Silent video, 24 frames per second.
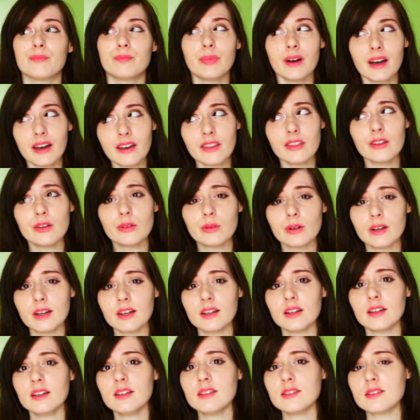By the
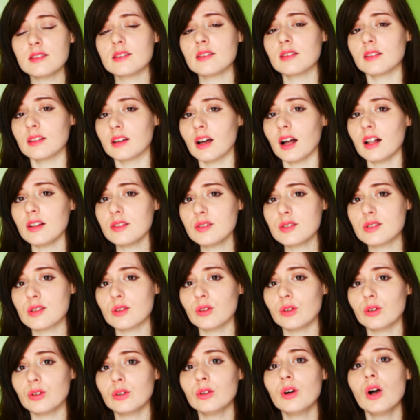way, it's
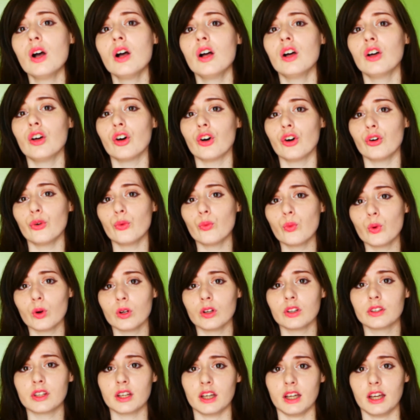also a
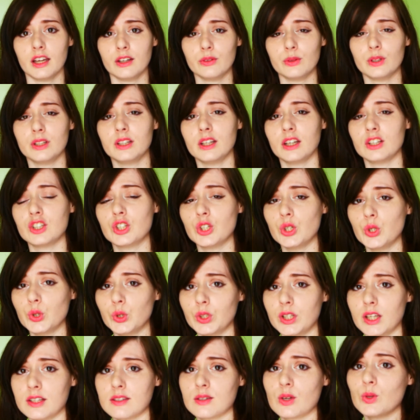World Heritage
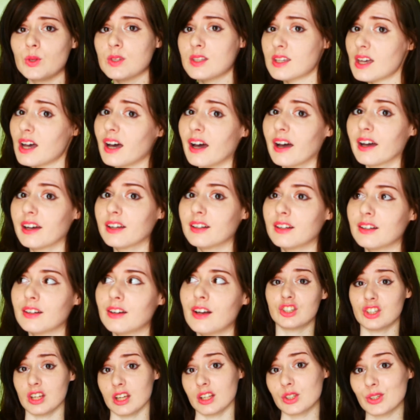UNESCO site.
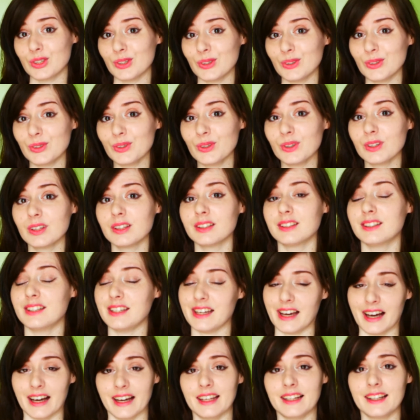Jeju,
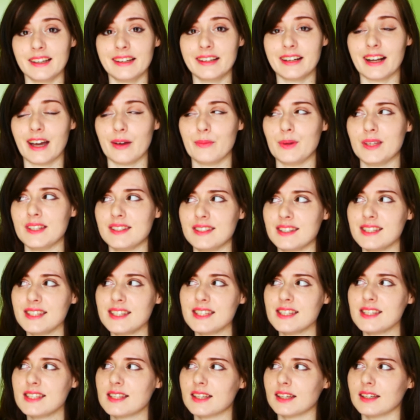the island, I mean this
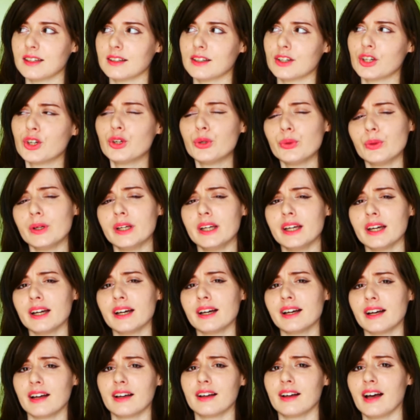is
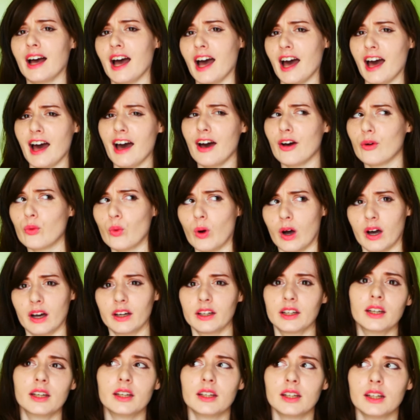Korea
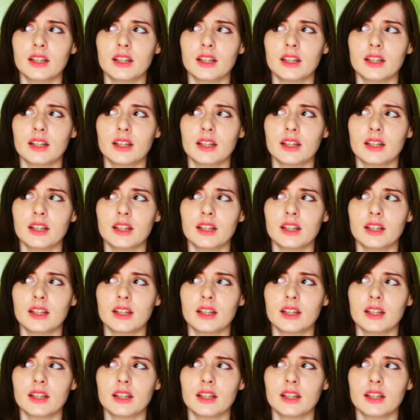Hawaii.